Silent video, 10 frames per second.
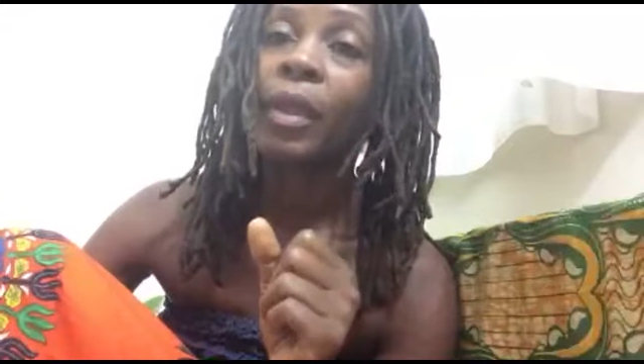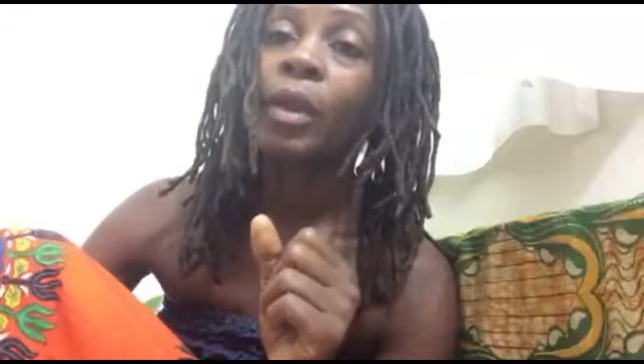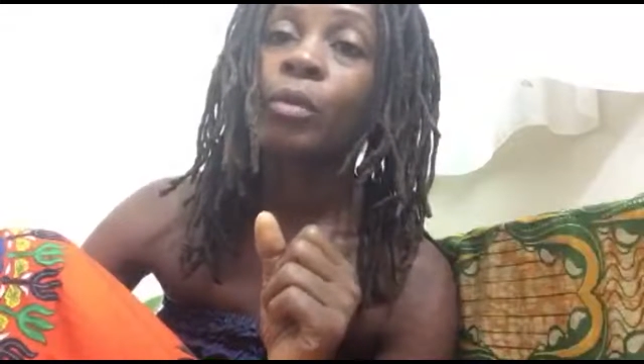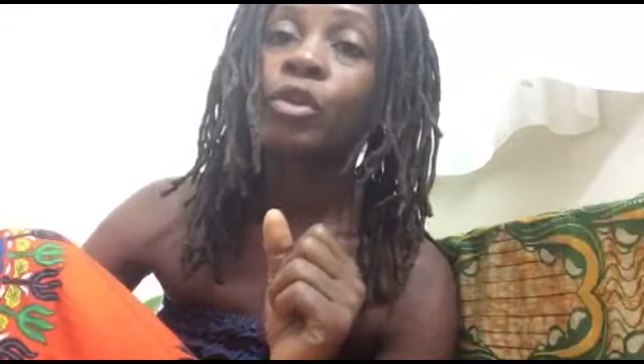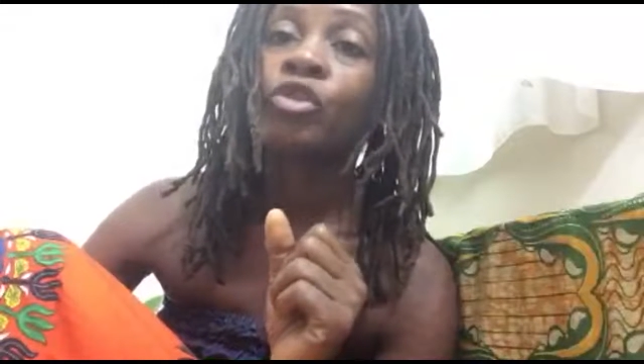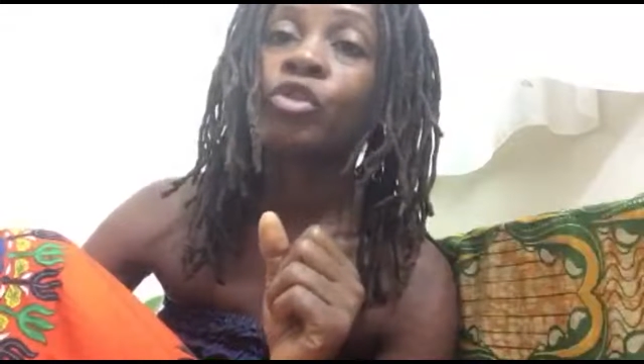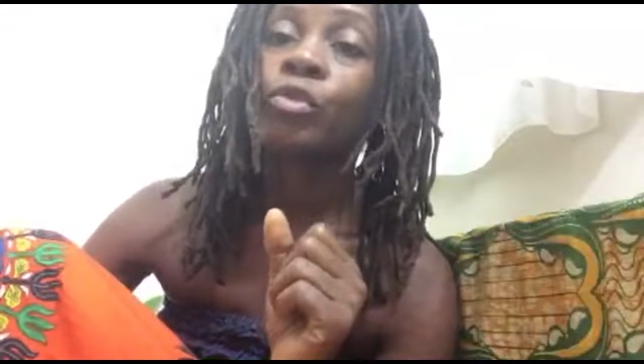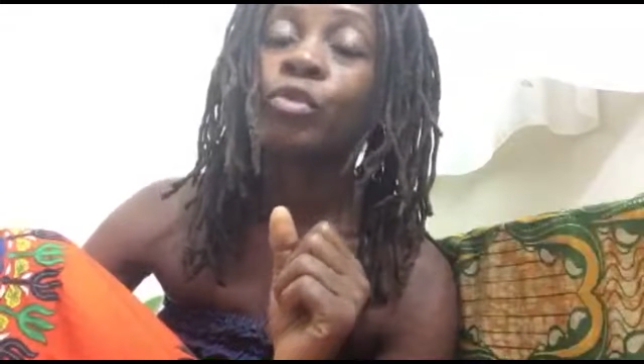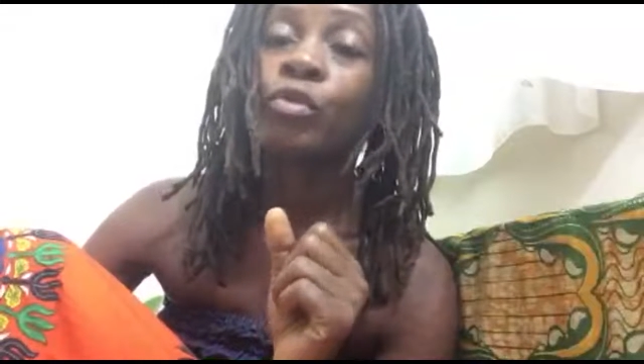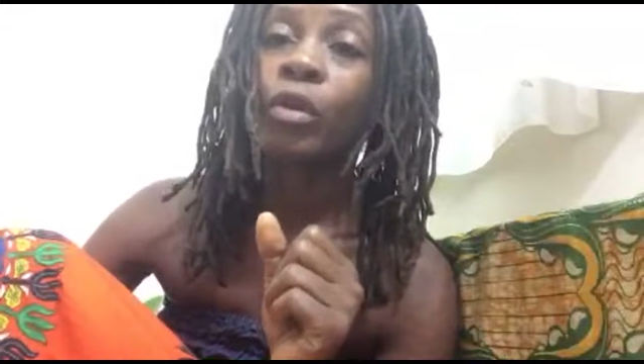We're two
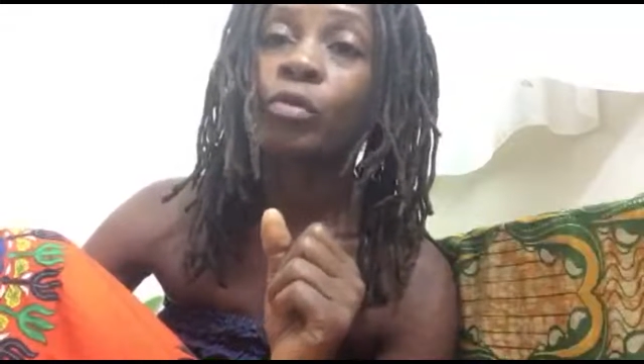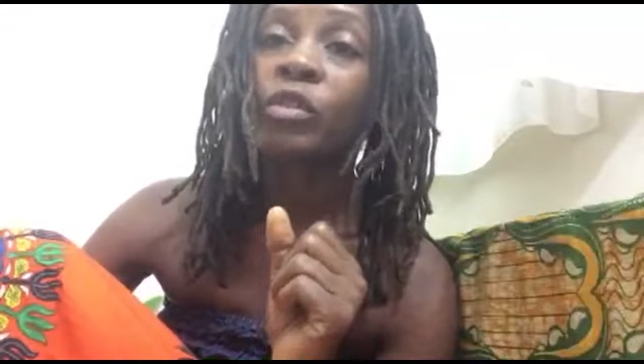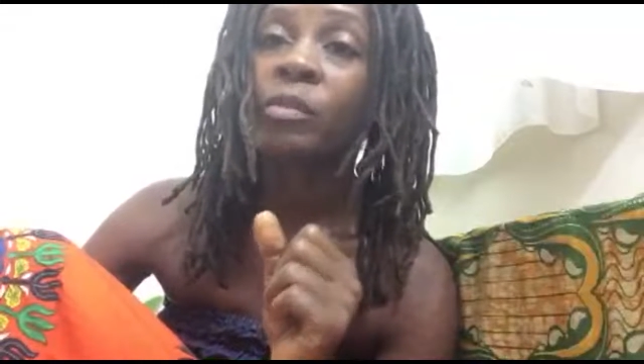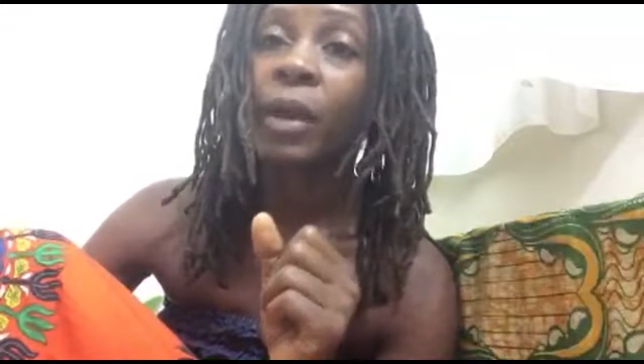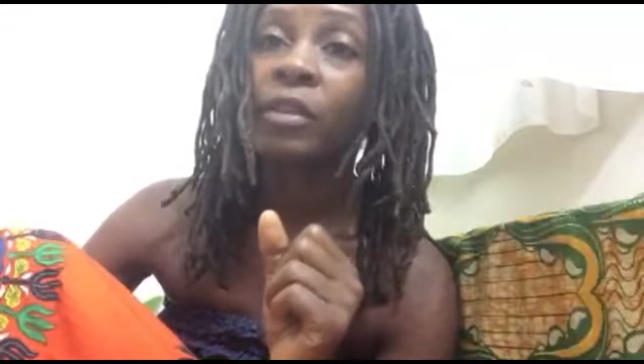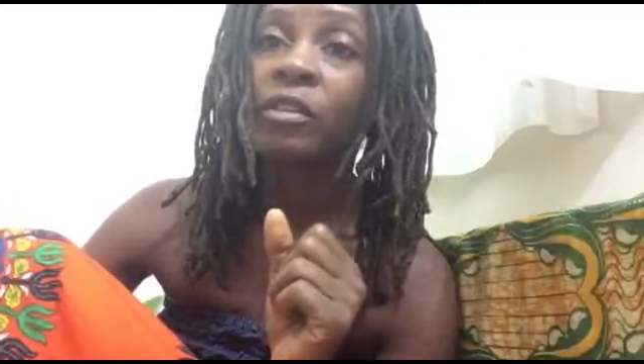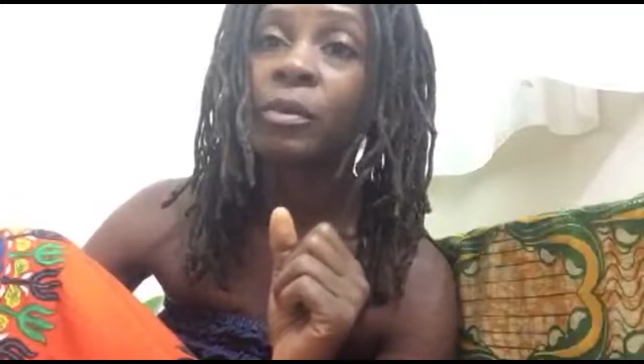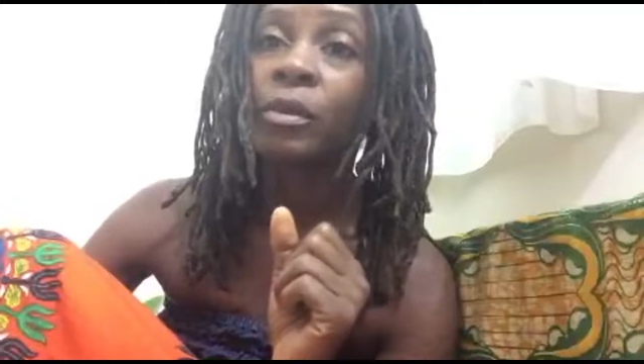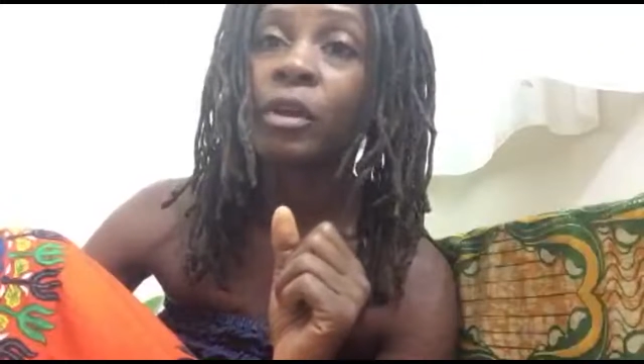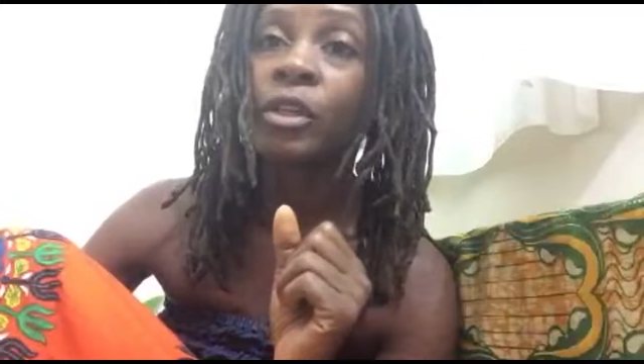grown,
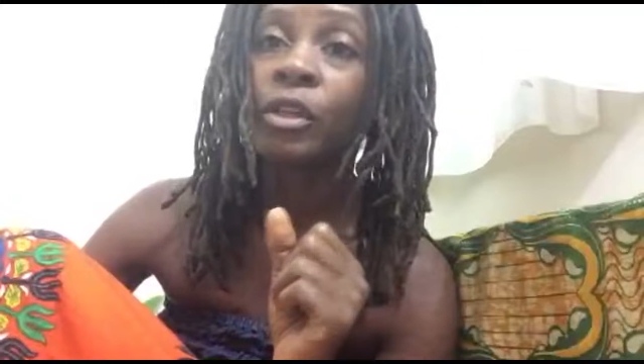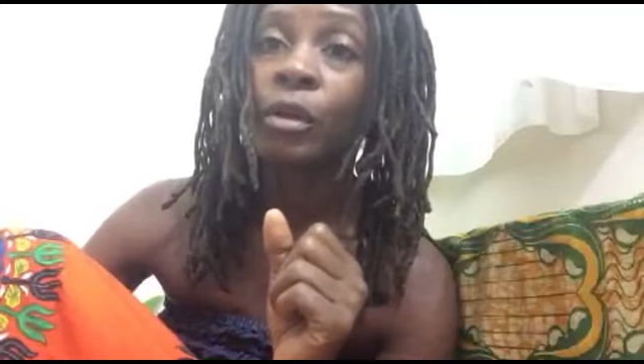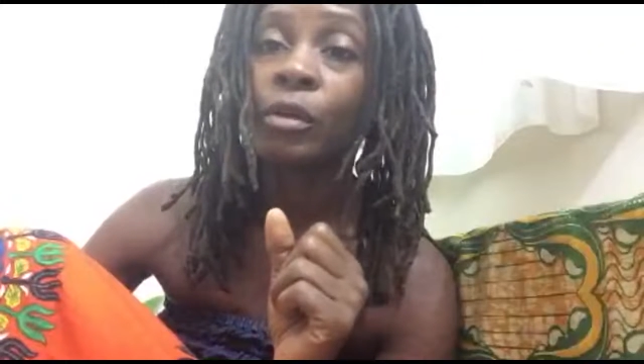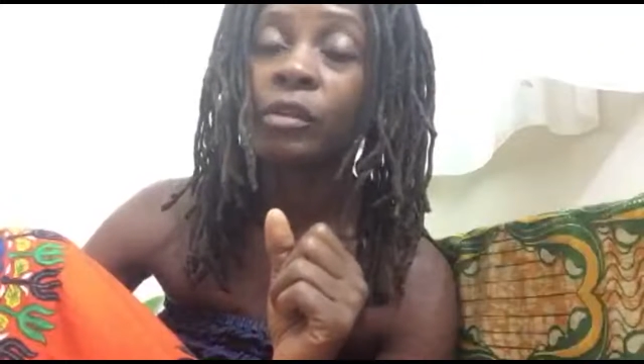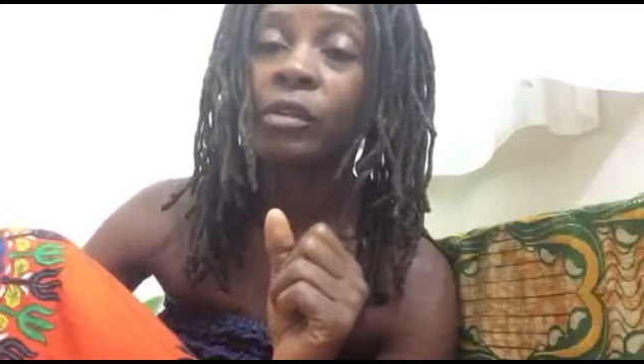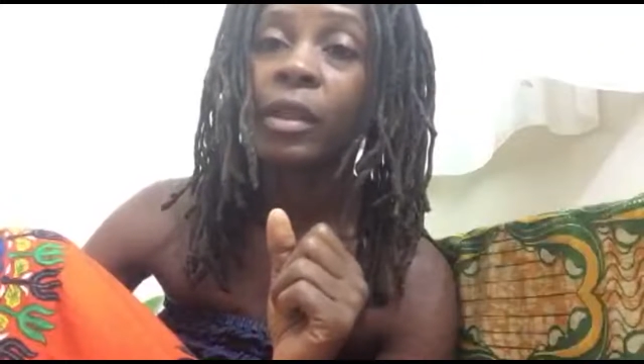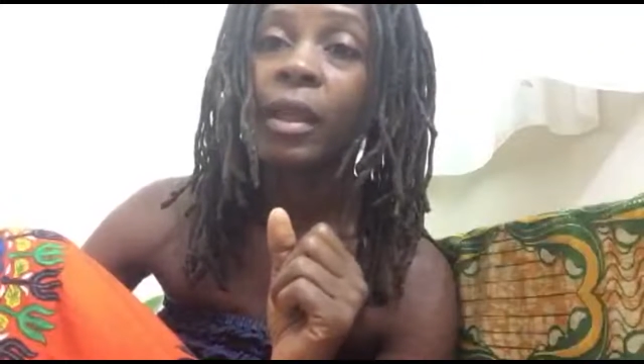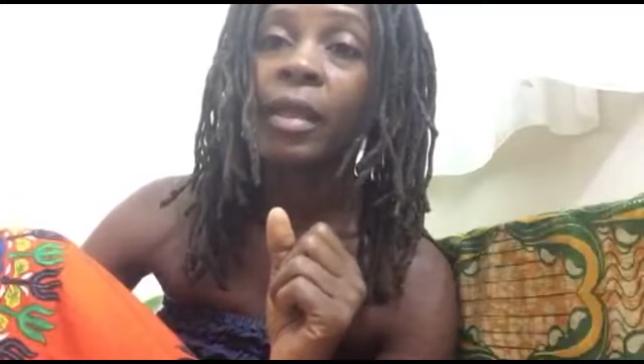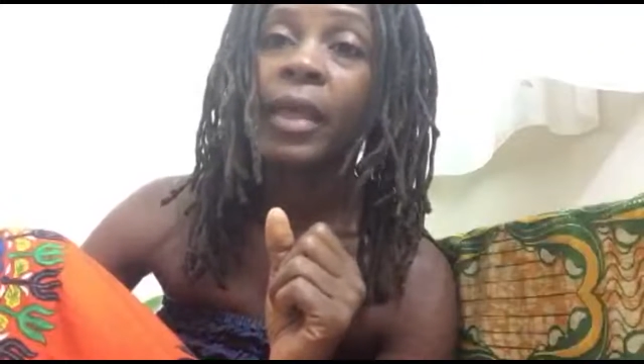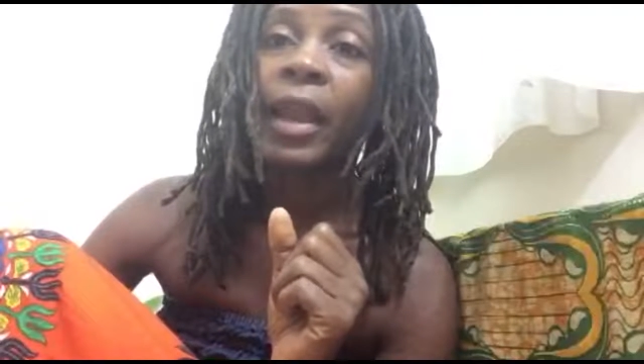responsible adults
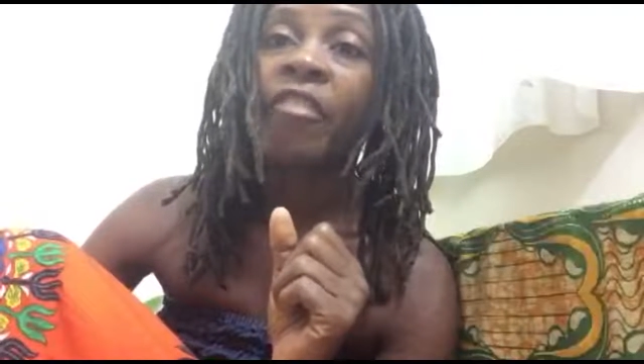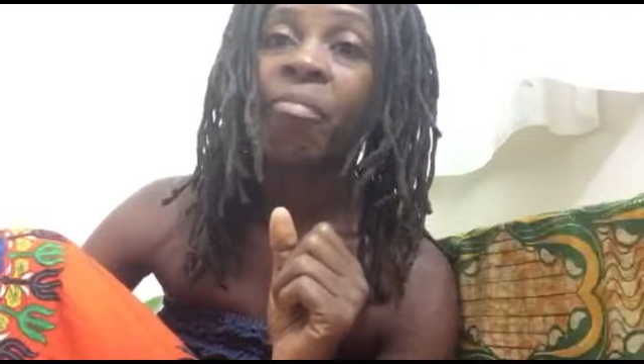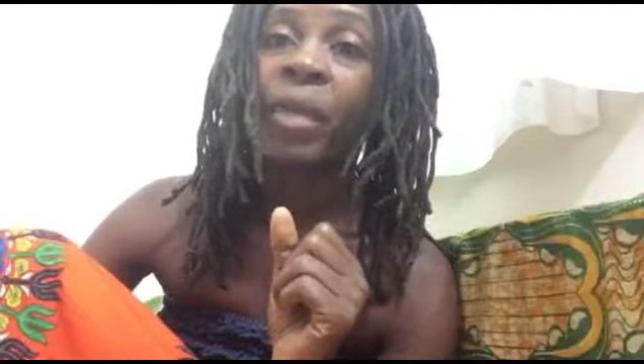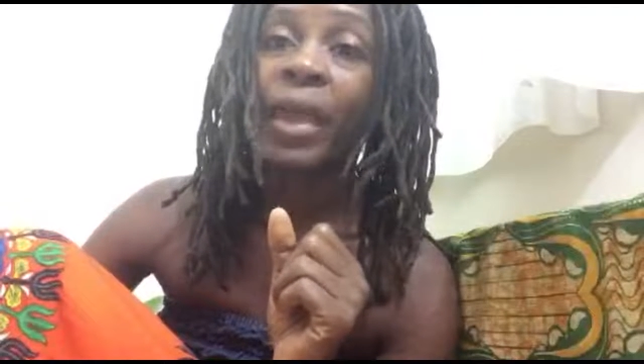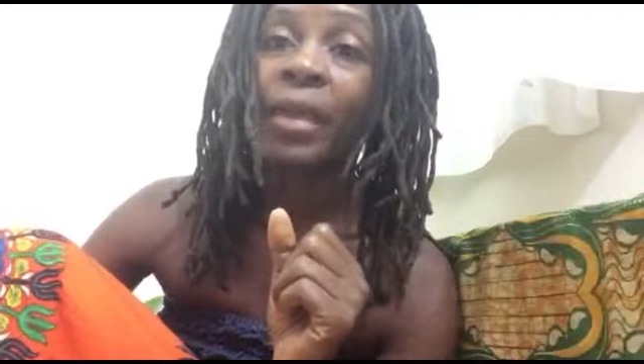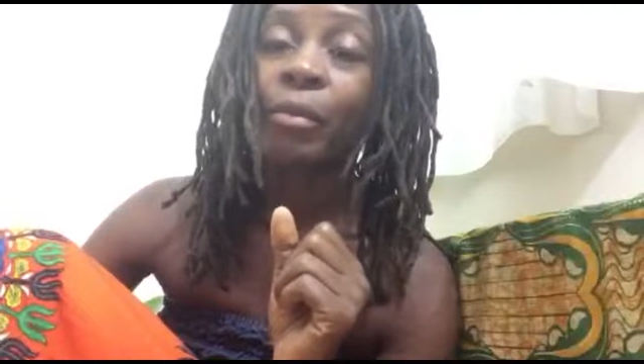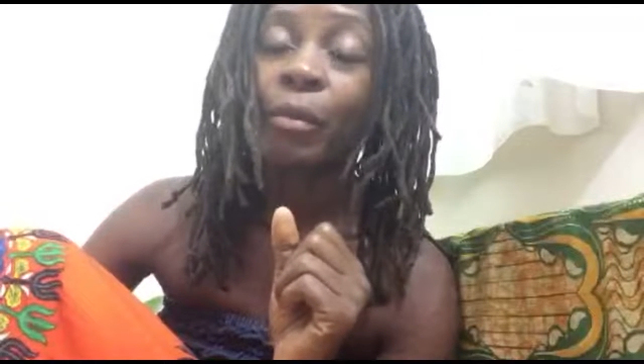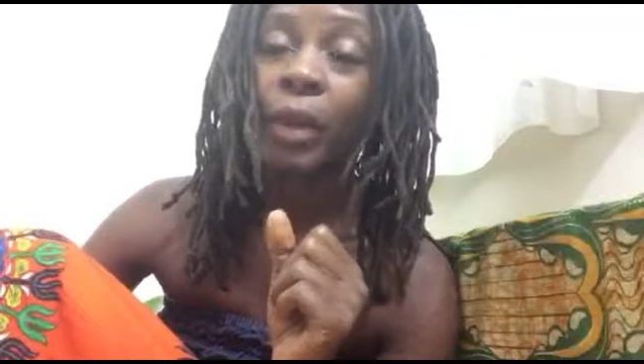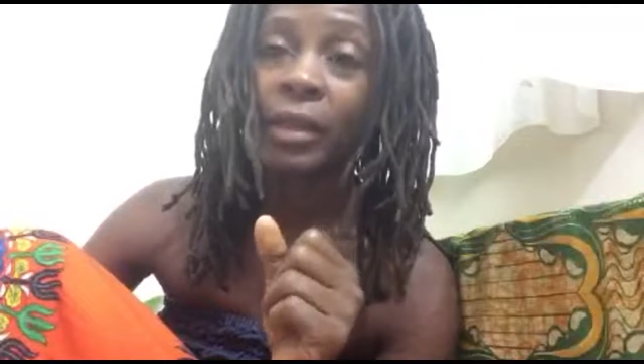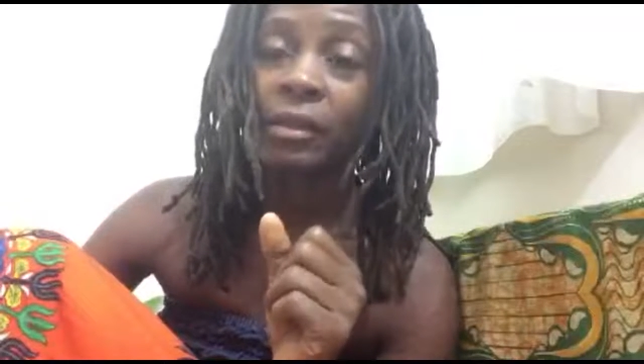that have paid
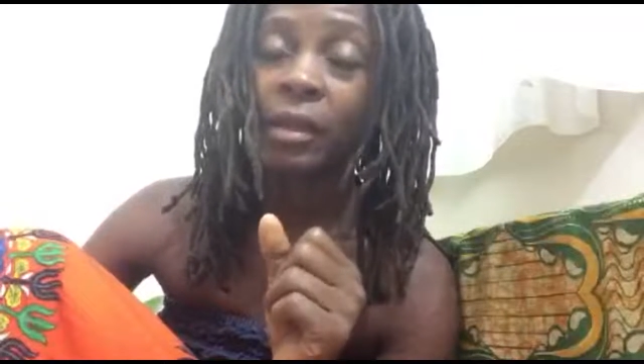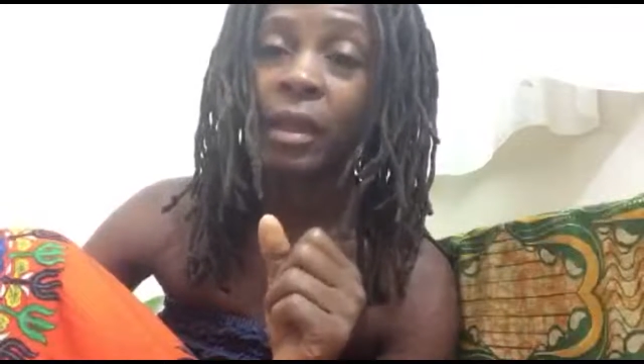rent,